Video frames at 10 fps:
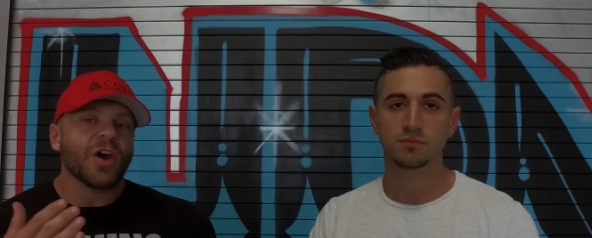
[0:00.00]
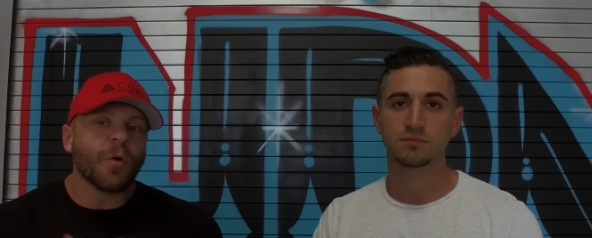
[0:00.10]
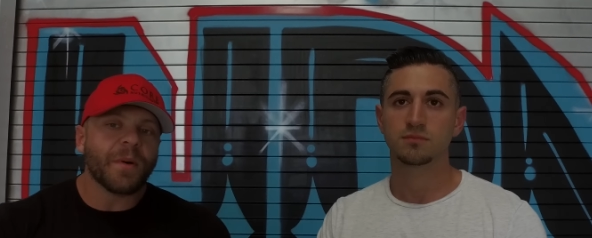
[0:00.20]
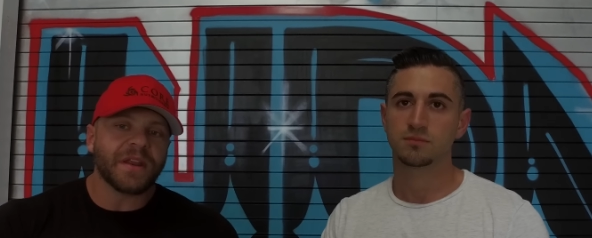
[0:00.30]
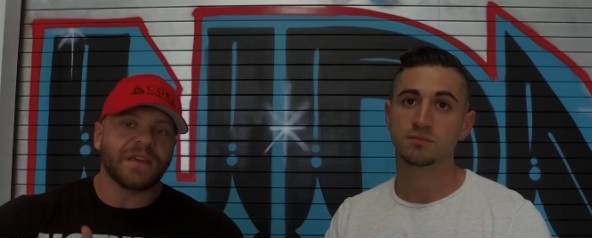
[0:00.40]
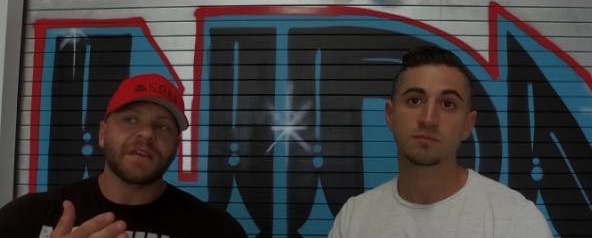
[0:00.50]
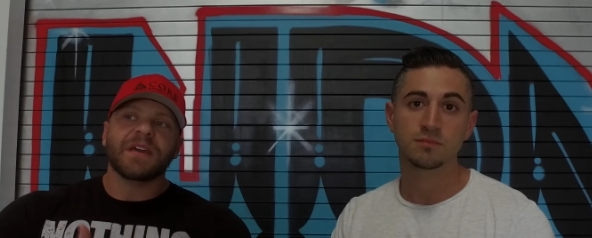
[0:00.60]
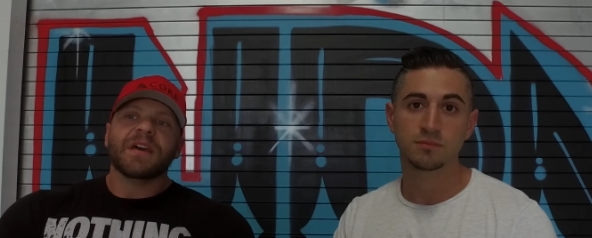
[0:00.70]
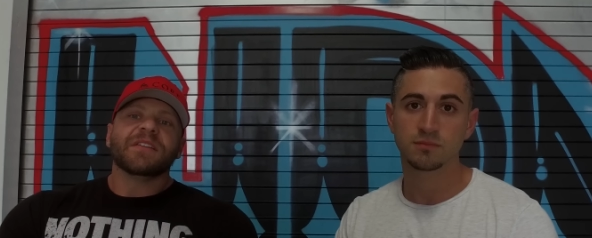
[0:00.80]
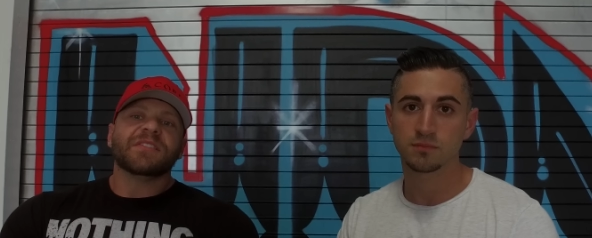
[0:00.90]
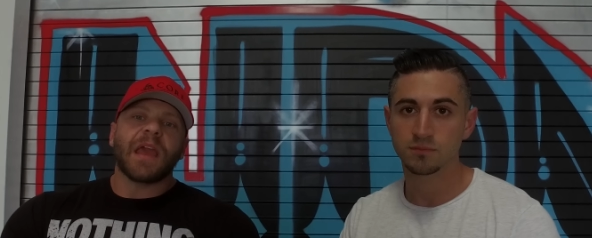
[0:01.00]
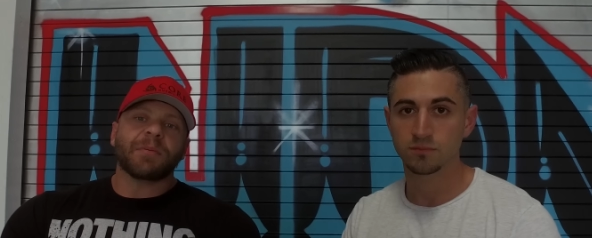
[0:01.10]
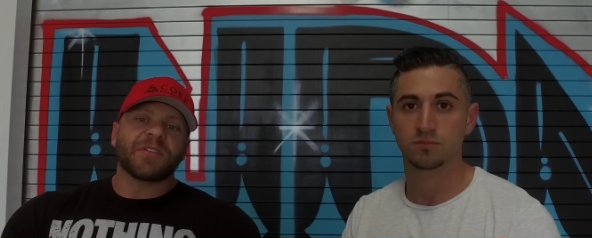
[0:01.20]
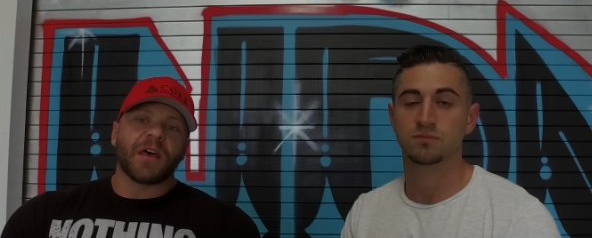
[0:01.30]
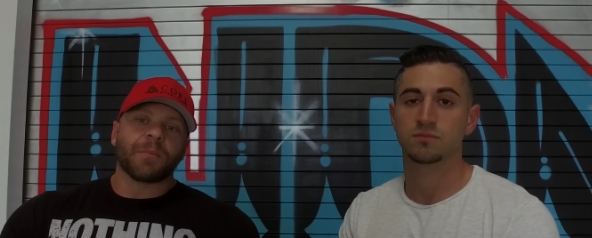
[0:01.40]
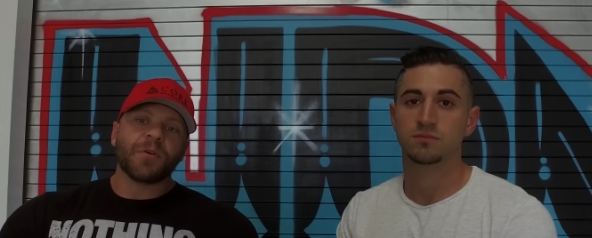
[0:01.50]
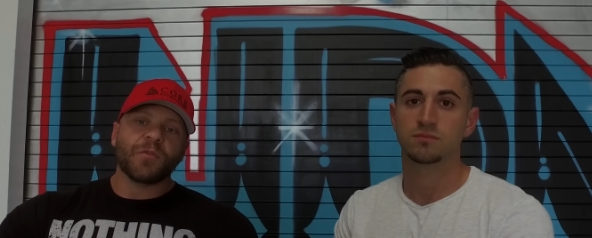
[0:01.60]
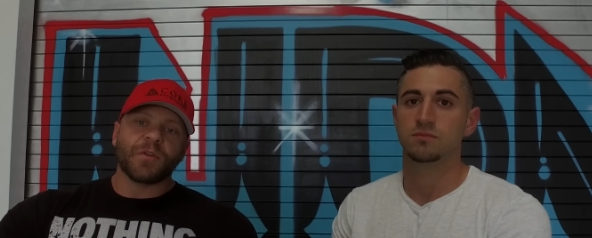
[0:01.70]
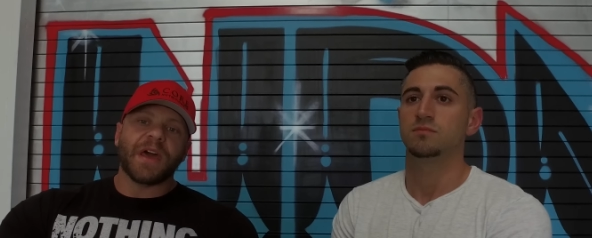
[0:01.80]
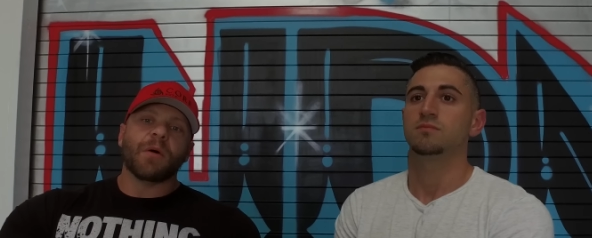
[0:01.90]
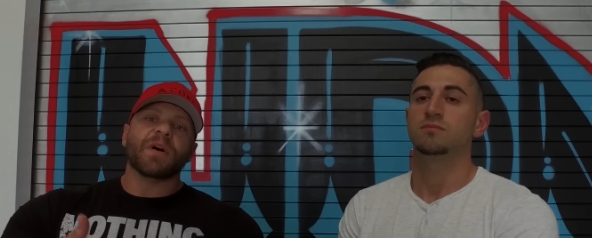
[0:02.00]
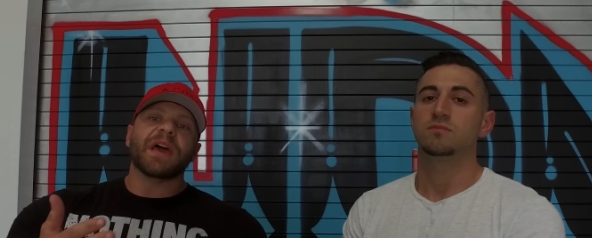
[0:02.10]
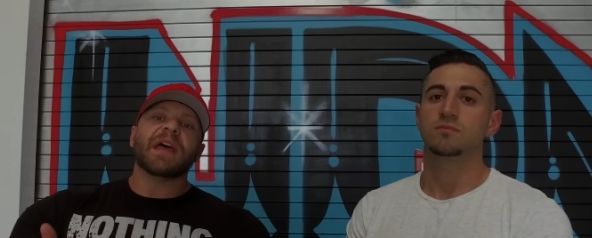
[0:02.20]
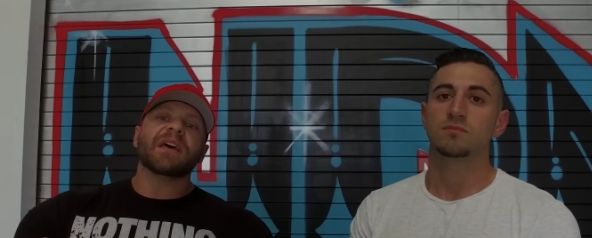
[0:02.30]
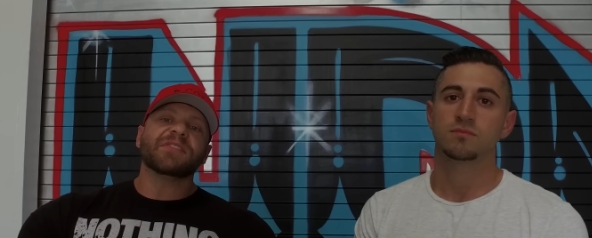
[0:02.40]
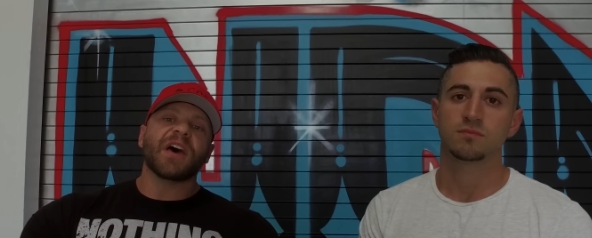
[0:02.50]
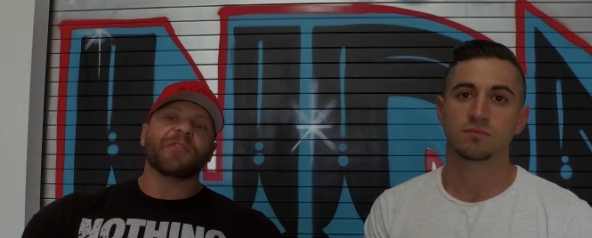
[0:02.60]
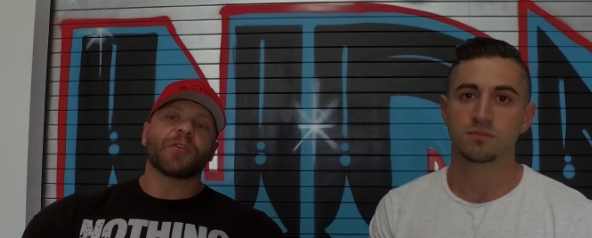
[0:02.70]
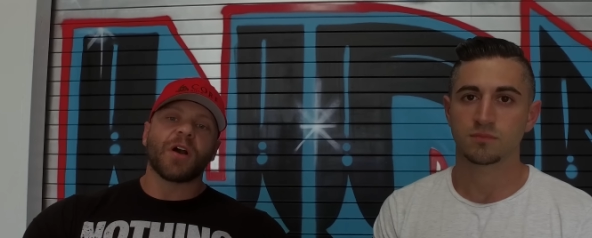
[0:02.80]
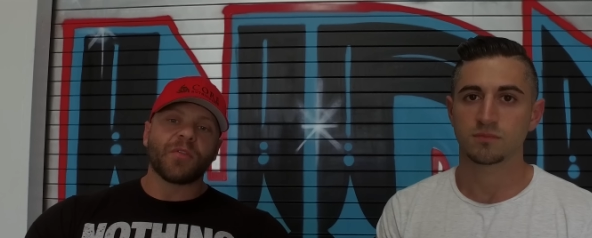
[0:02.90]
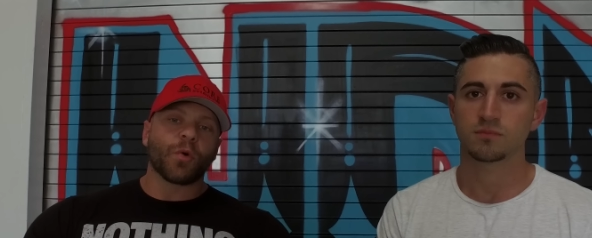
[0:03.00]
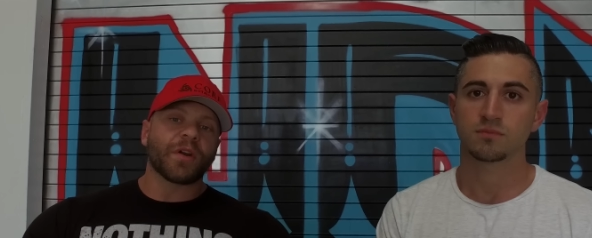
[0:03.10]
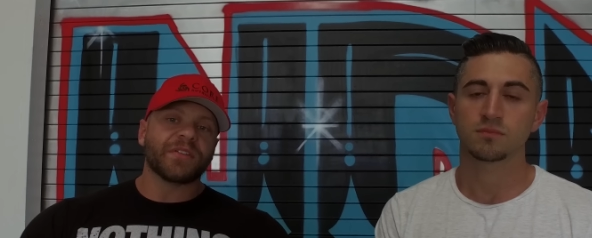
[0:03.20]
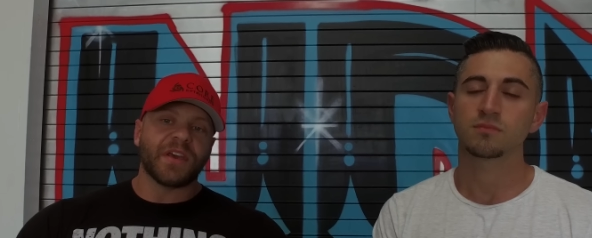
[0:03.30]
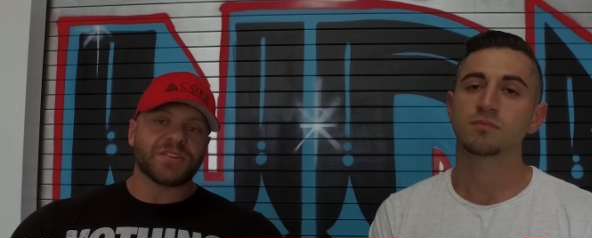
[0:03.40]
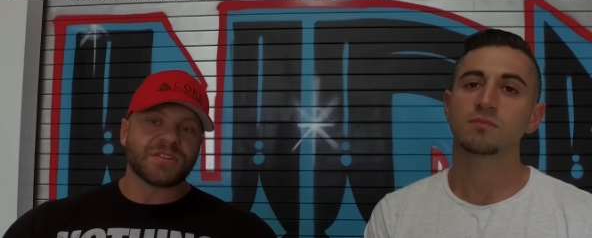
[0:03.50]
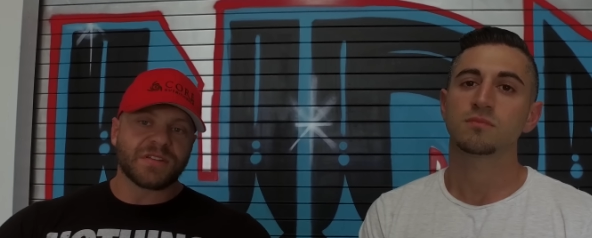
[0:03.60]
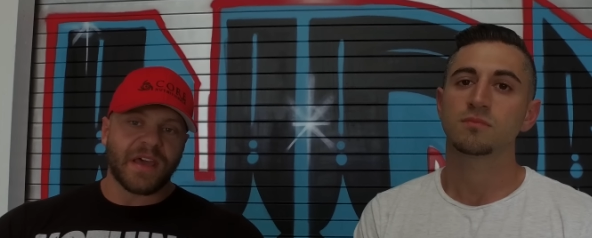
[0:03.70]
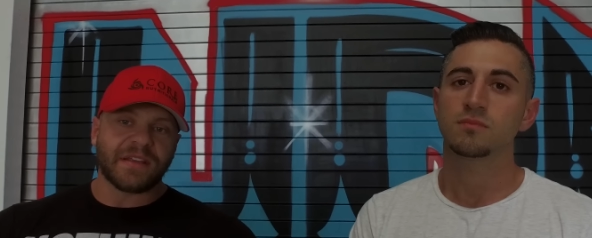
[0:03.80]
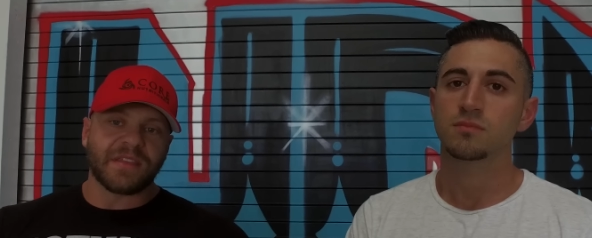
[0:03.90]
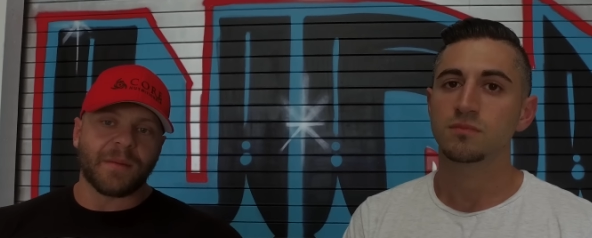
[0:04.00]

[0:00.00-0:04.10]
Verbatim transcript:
Speaker 1: Nobody stamps that approval. Now, what NSF or other organizations like